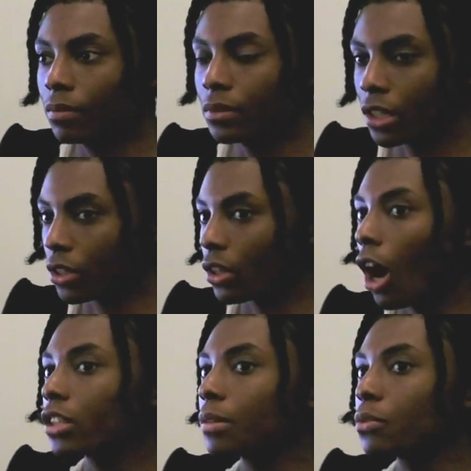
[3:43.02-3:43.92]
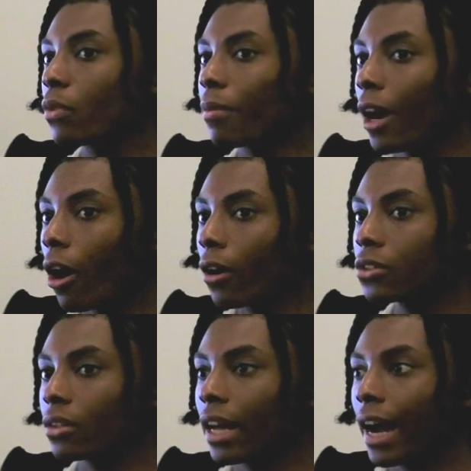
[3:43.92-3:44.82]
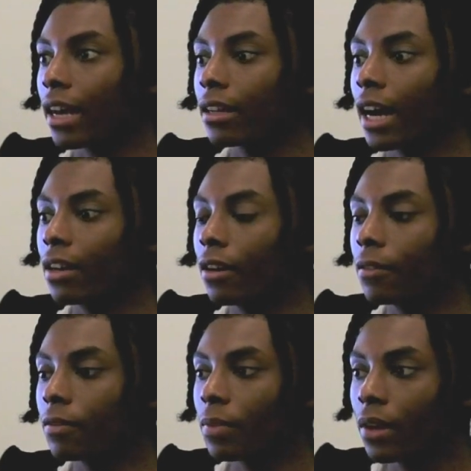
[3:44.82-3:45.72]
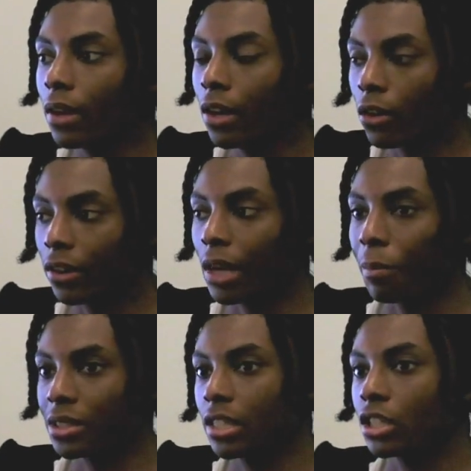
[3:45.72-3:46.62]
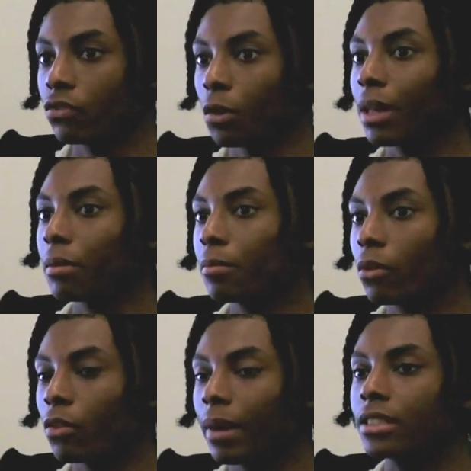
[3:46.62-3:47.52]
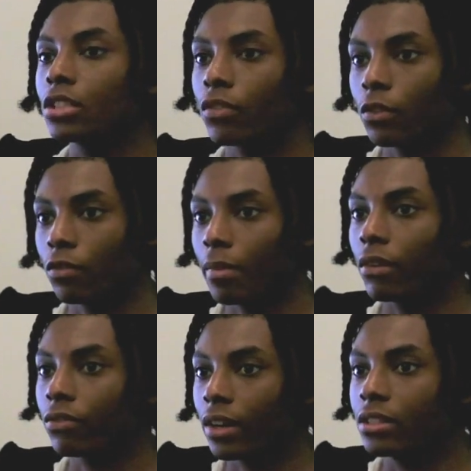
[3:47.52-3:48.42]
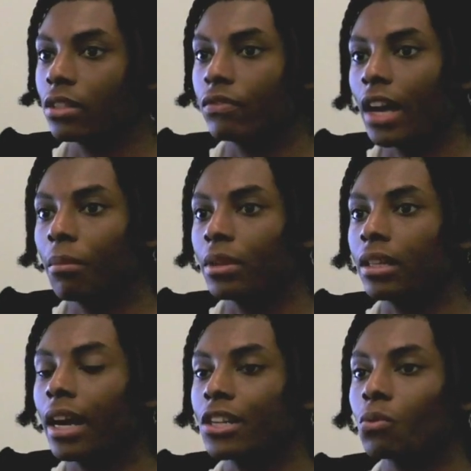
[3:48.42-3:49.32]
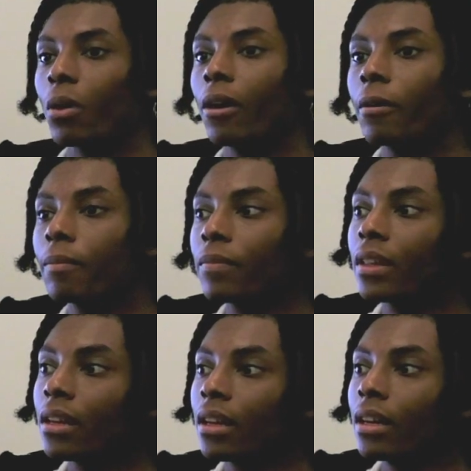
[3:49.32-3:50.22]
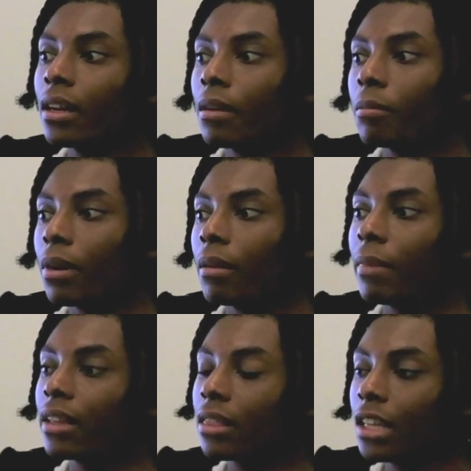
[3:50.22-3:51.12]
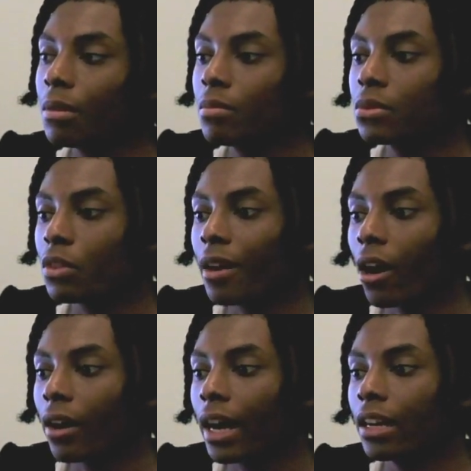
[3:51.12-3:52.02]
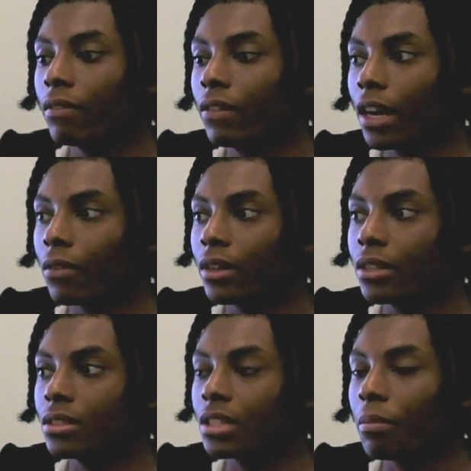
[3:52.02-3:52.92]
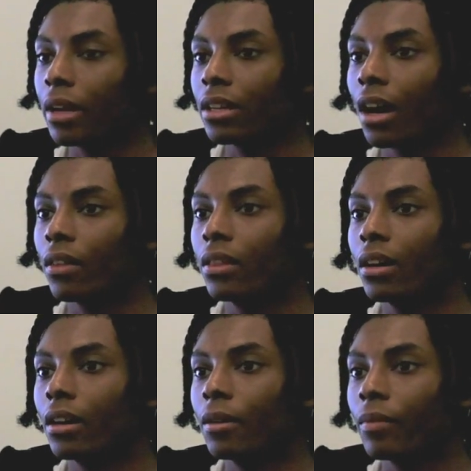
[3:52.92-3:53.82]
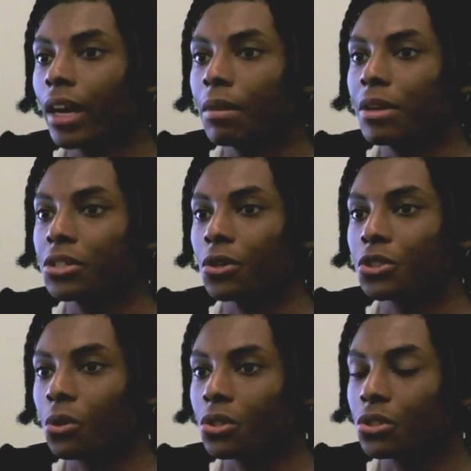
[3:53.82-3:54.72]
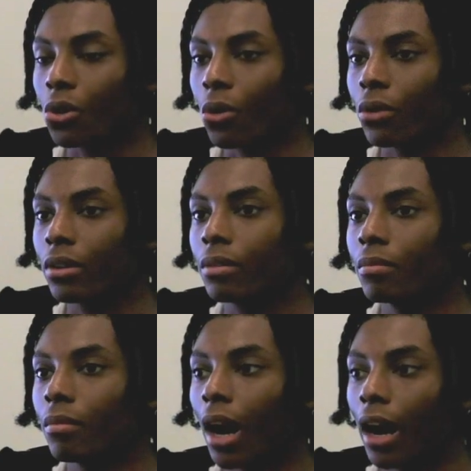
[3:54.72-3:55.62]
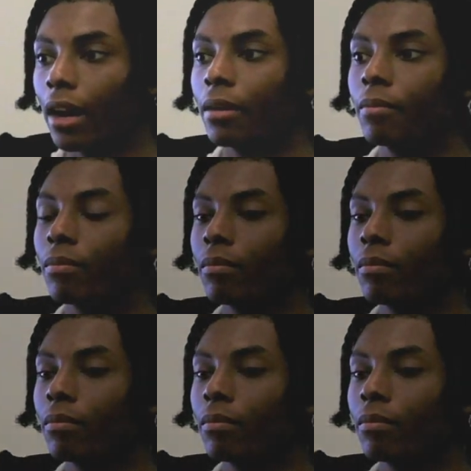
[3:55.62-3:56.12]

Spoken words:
centered concepts within my art, so that I can kind of create that representation for Black people, for myself, and for my friends and family as well. But my themes with my art kind of varies depending on the animation or short story I